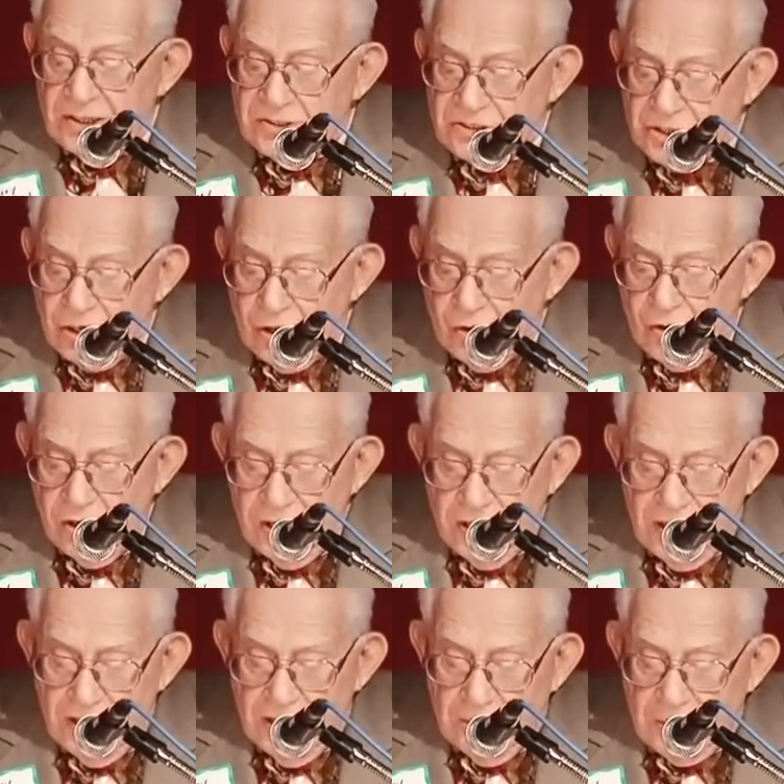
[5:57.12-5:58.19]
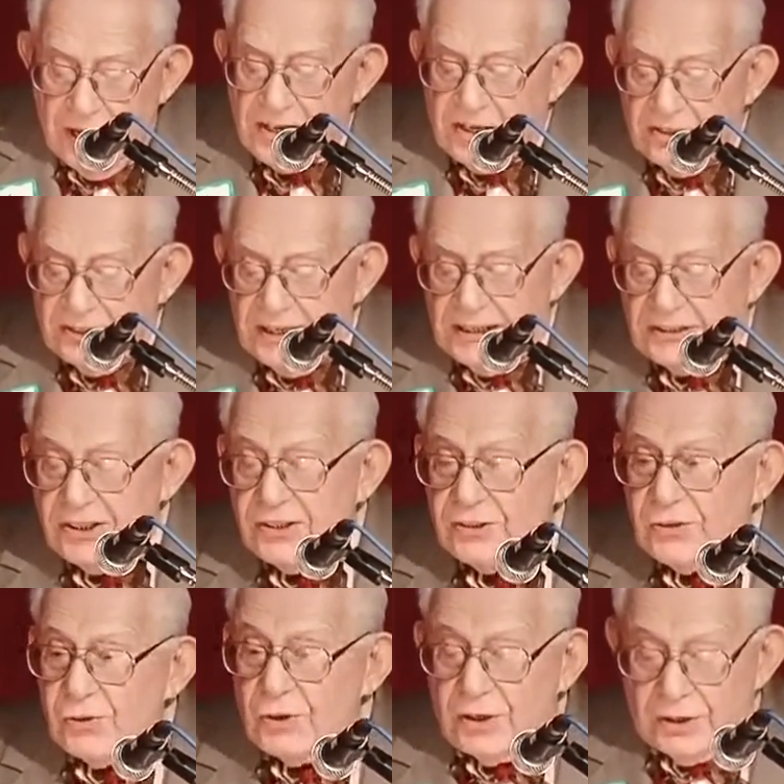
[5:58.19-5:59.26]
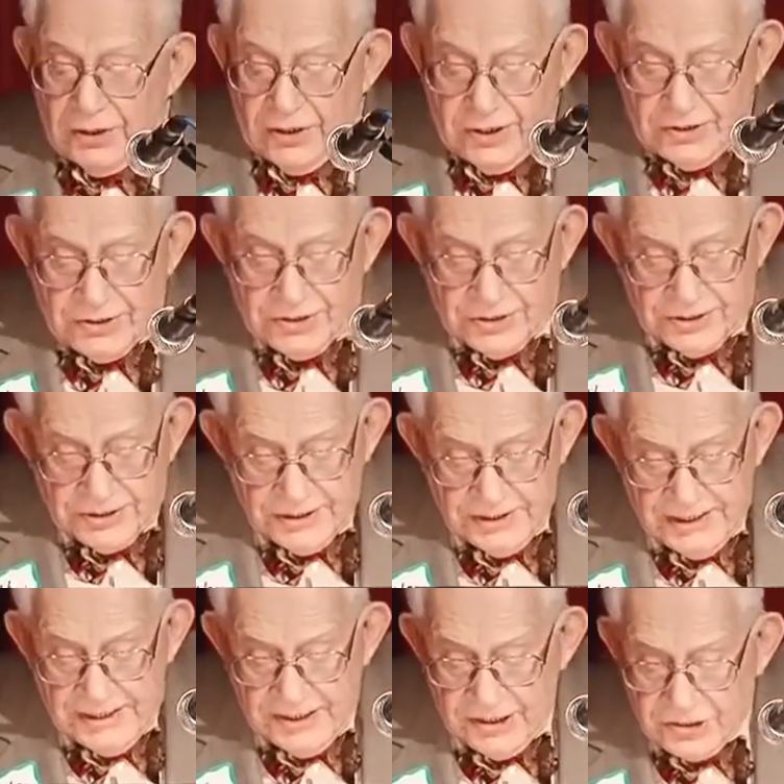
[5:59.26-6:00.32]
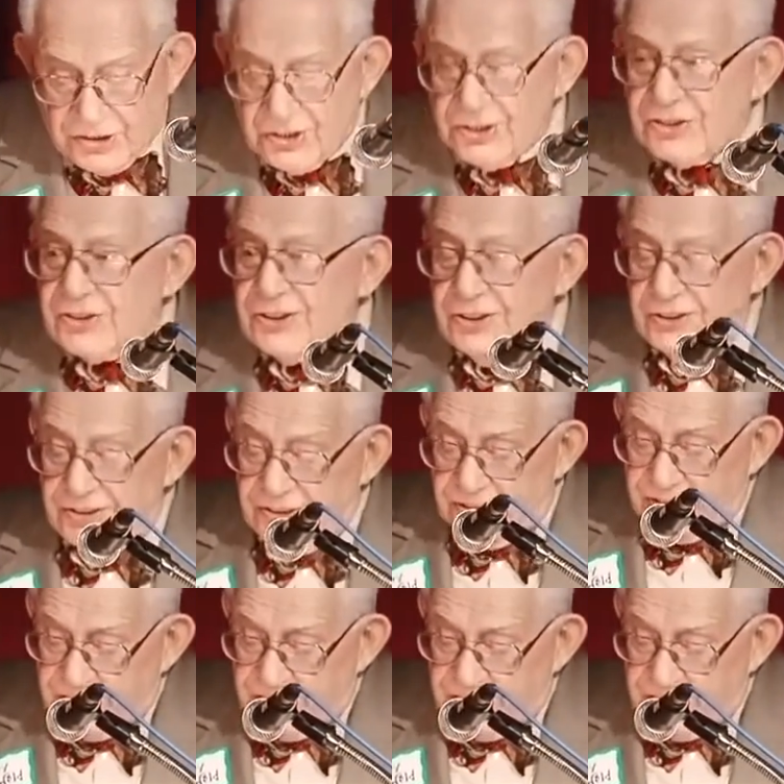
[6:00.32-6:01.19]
did so by connecting to clerks, assistants,